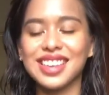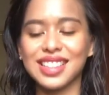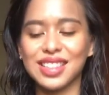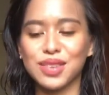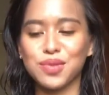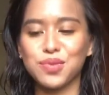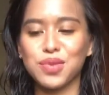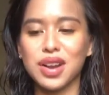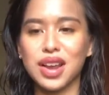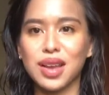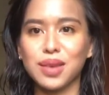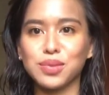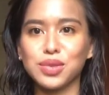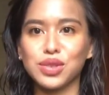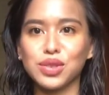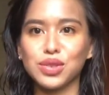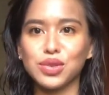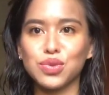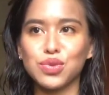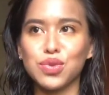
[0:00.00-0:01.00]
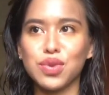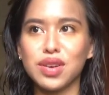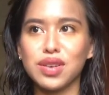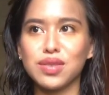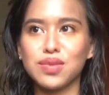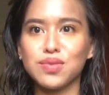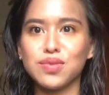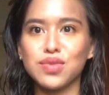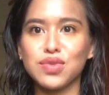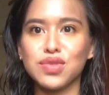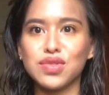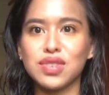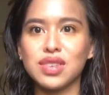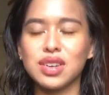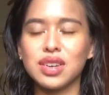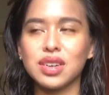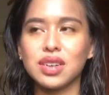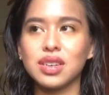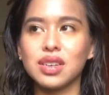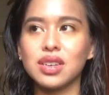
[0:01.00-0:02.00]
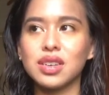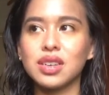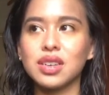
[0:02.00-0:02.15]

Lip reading: And then perhaps one more,